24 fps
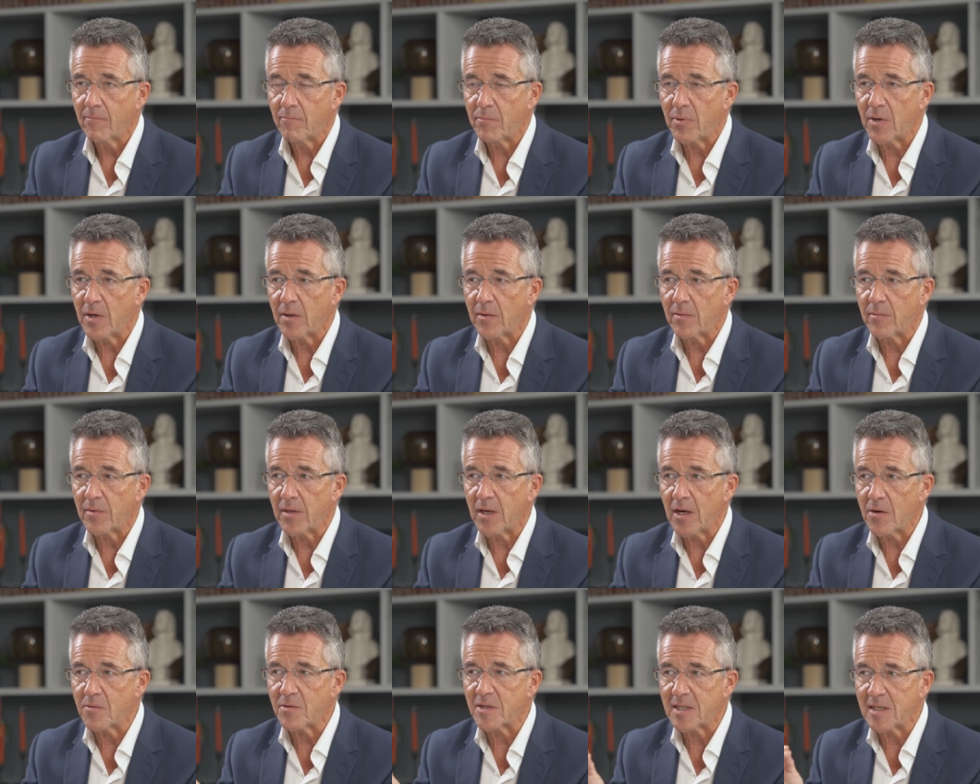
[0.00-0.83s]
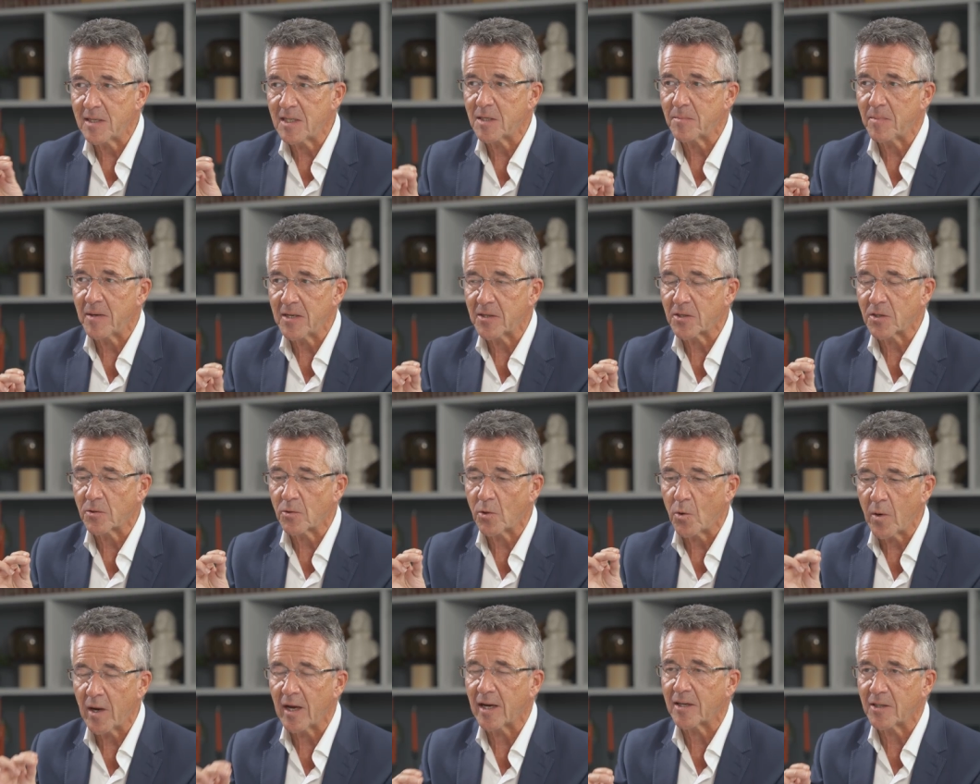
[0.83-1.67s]
but they don't seem to be as
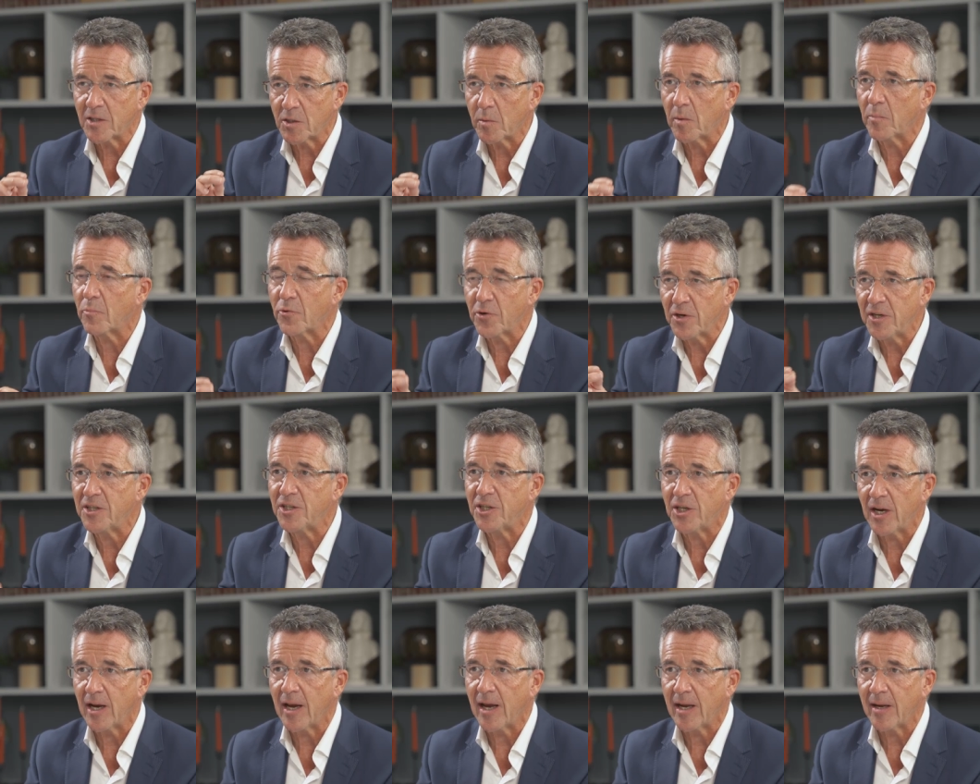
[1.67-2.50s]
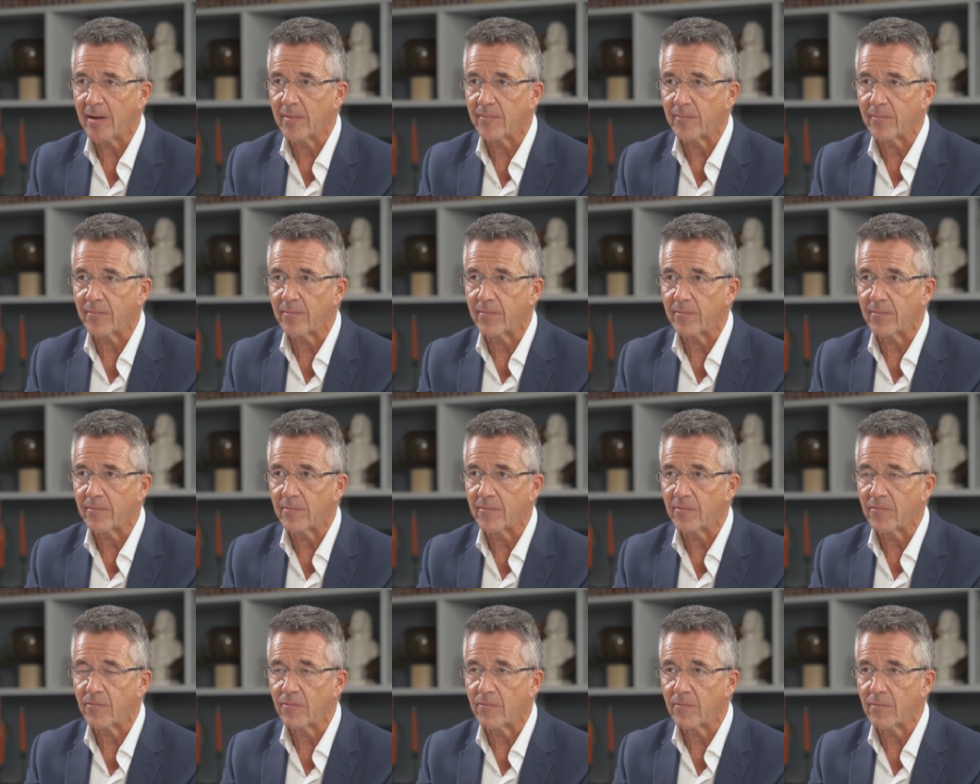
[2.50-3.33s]
quick to appreciate
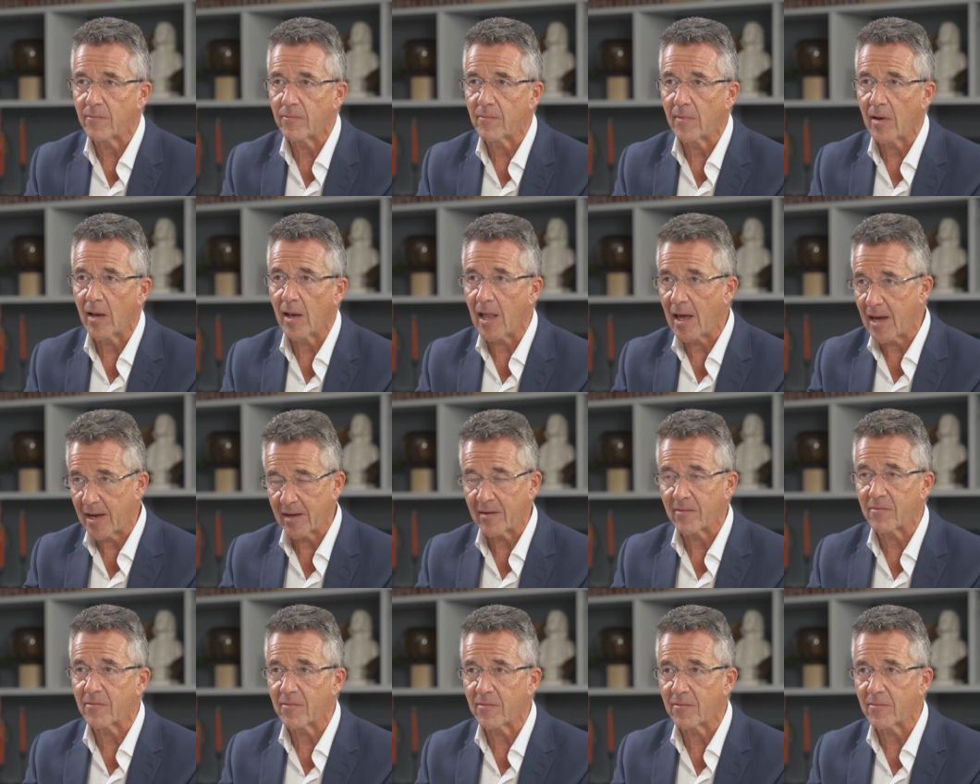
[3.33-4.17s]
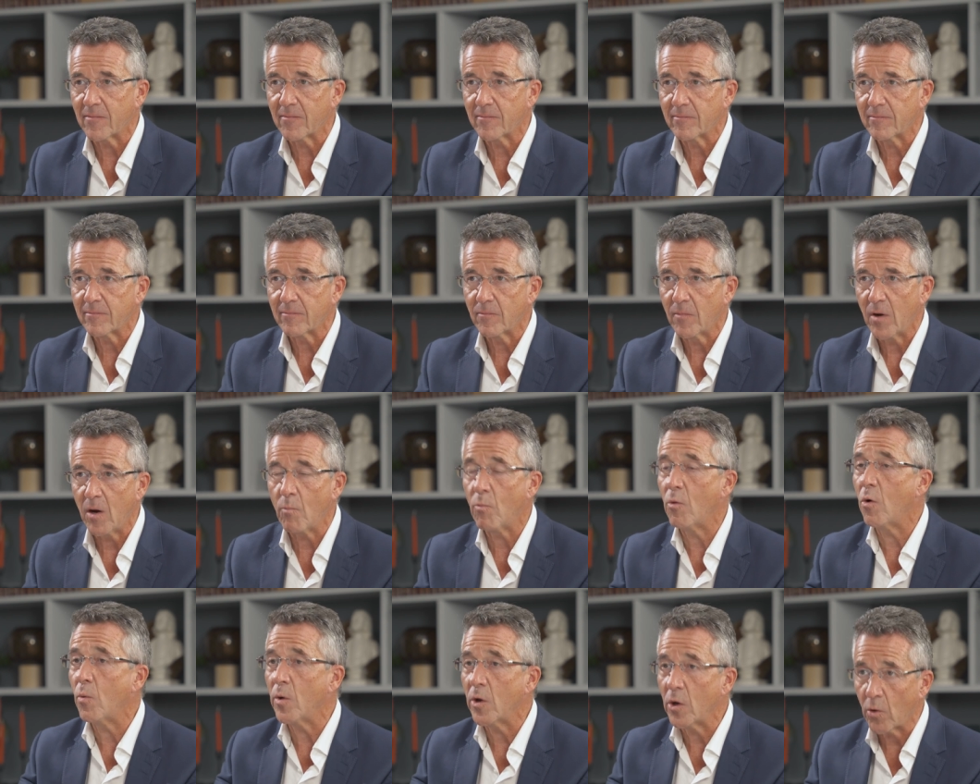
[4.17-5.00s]
life and
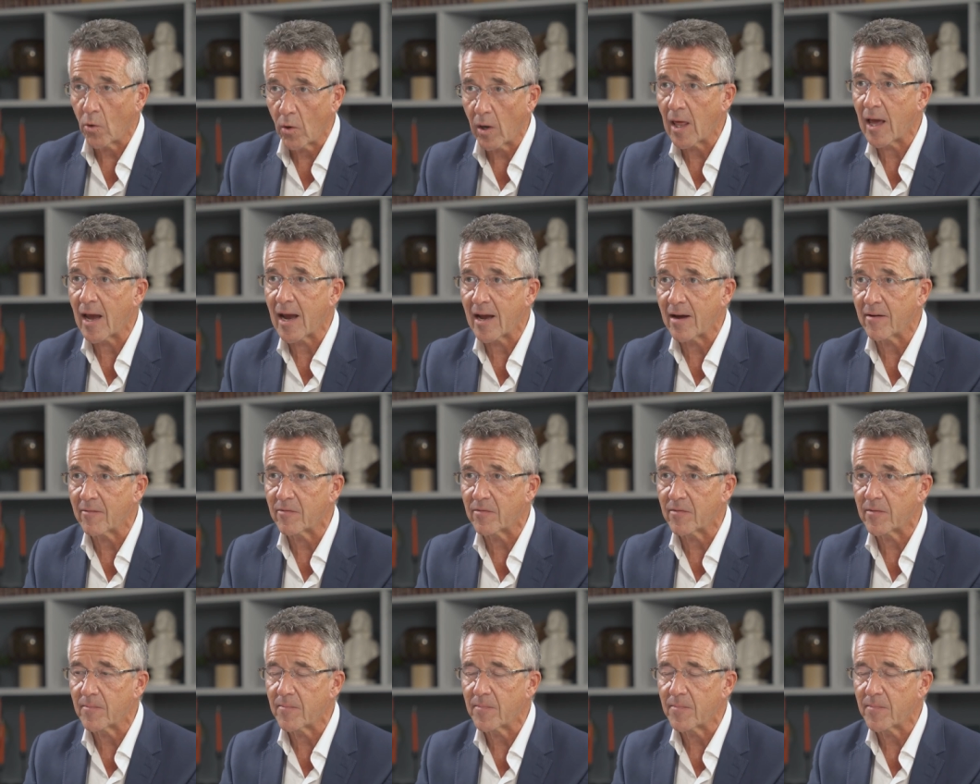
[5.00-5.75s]
what we all have.